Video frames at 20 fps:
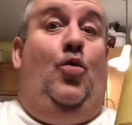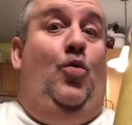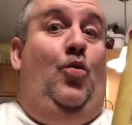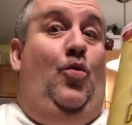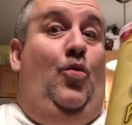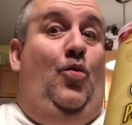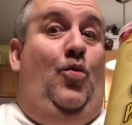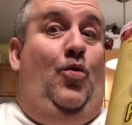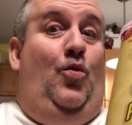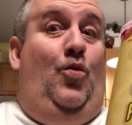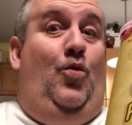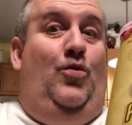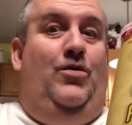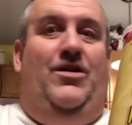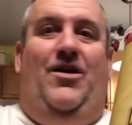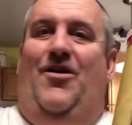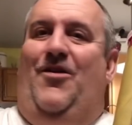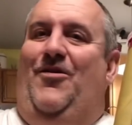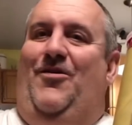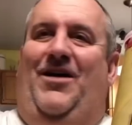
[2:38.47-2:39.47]
Ooh,
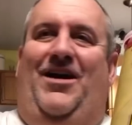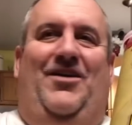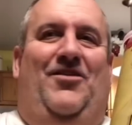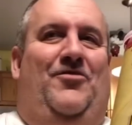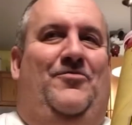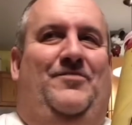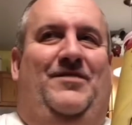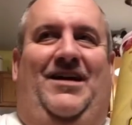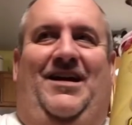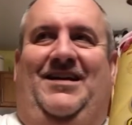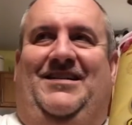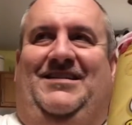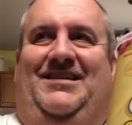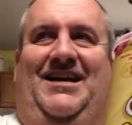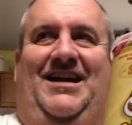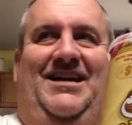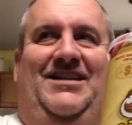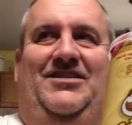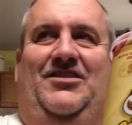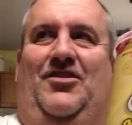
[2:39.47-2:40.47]
no, I hope not,
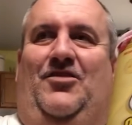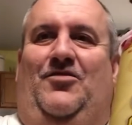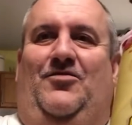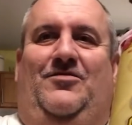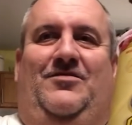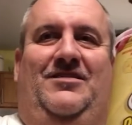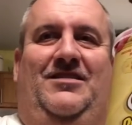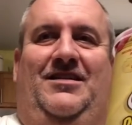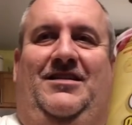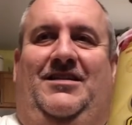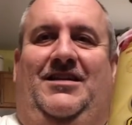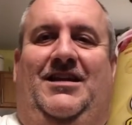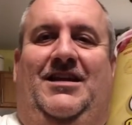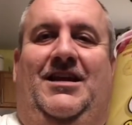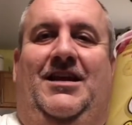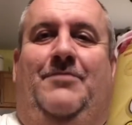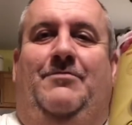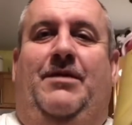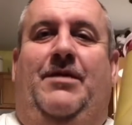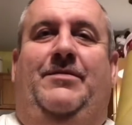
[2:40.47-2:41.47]
God, no.
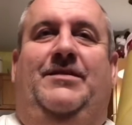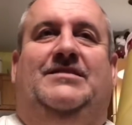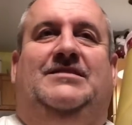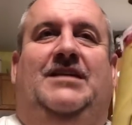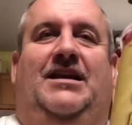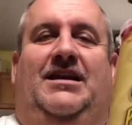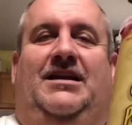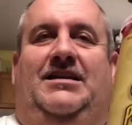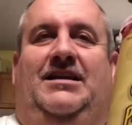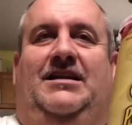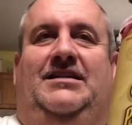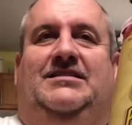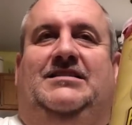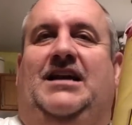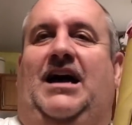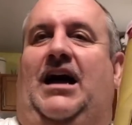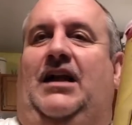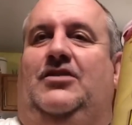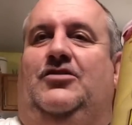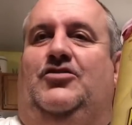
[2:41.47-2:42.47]
Maybe it's like a nice
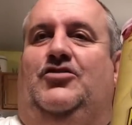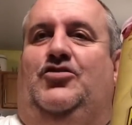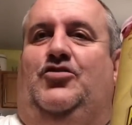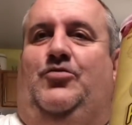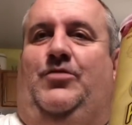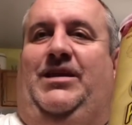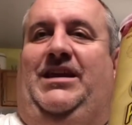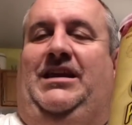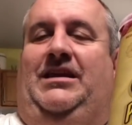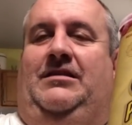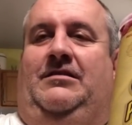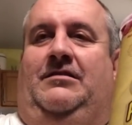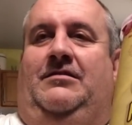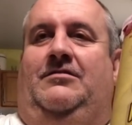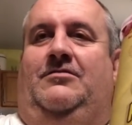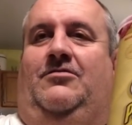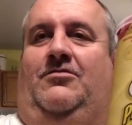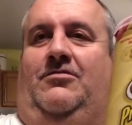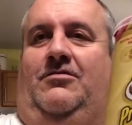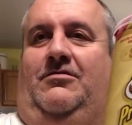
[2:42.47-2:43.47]
collard green
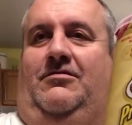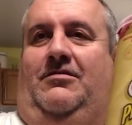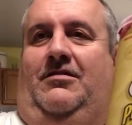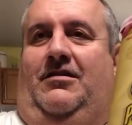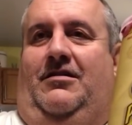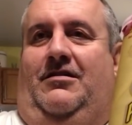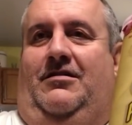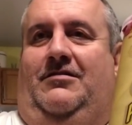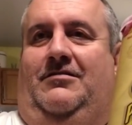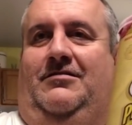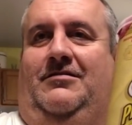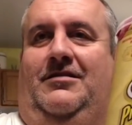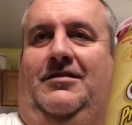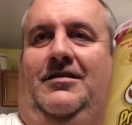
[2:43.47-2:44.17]
or